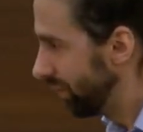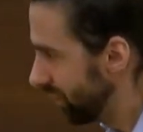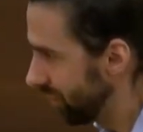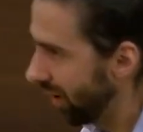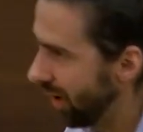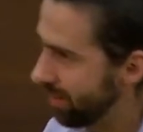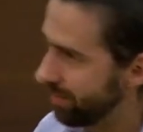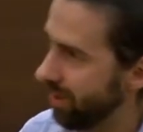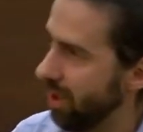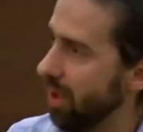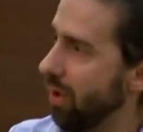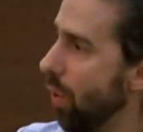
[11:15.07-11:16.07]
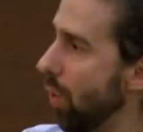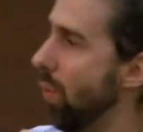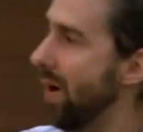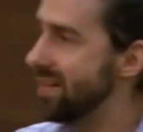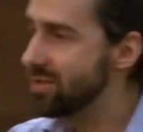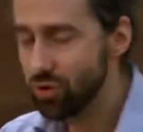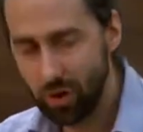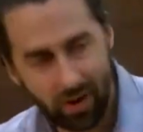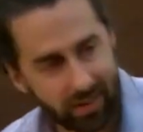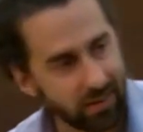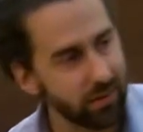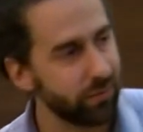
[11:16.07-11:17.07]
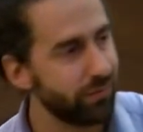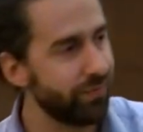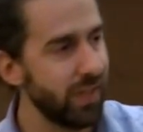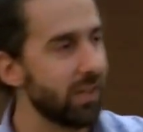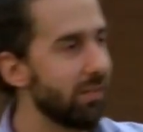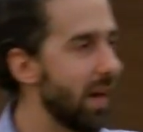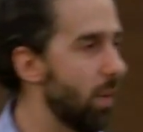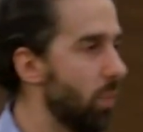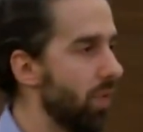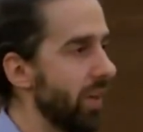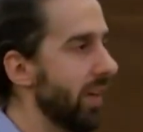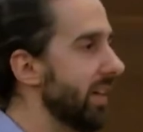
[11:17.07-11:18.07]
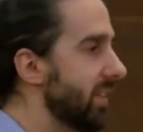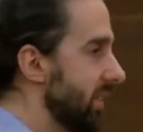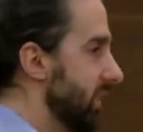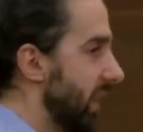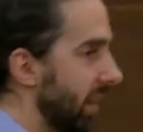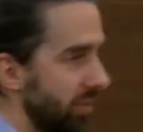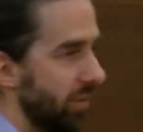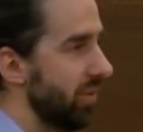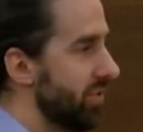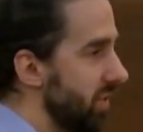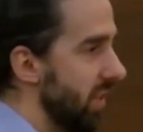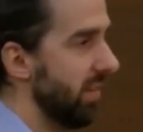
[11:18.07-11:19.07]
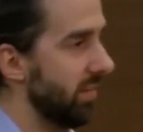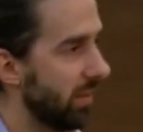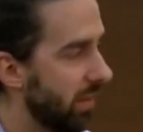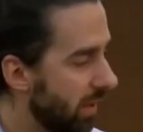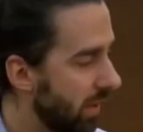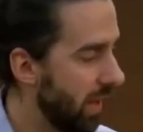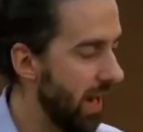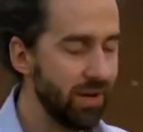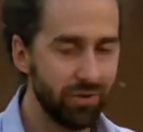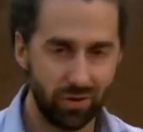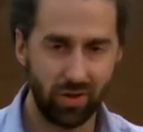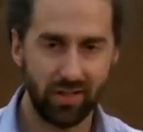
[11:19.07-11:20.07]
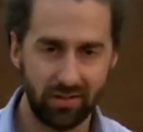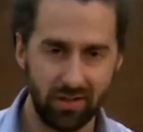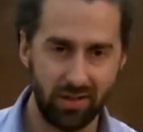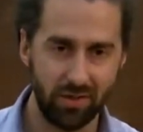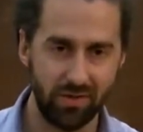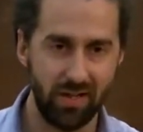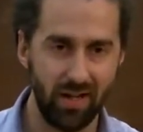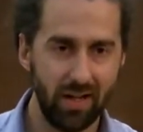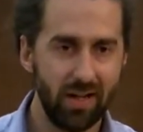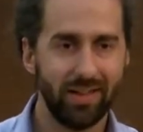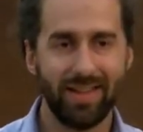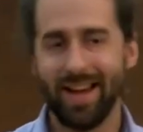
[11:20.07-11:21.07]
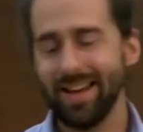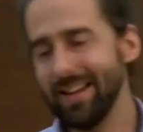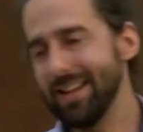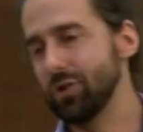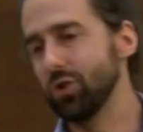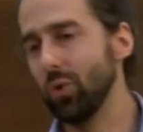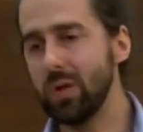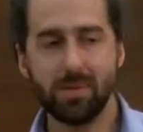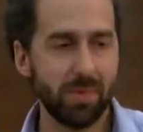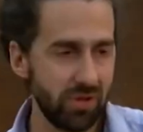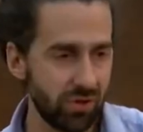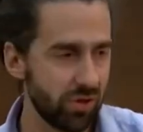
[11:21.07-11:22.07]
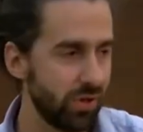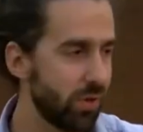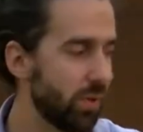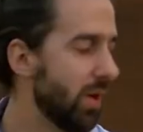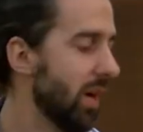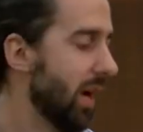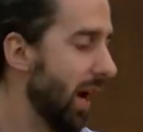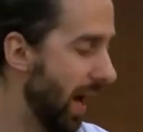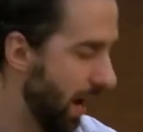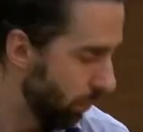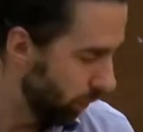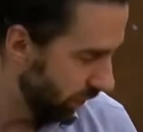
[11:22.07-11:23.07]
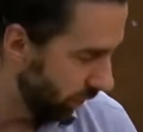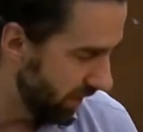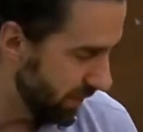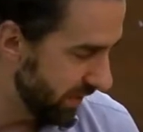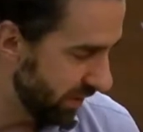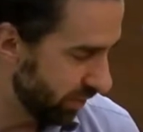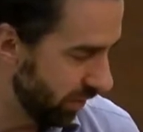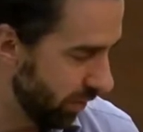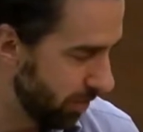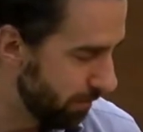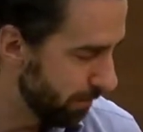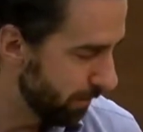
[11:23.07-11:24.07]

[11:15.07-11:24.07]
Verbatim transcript: stripes are always trying to figure out what the latest technology is and trying to use it. That has always been true and will always be true.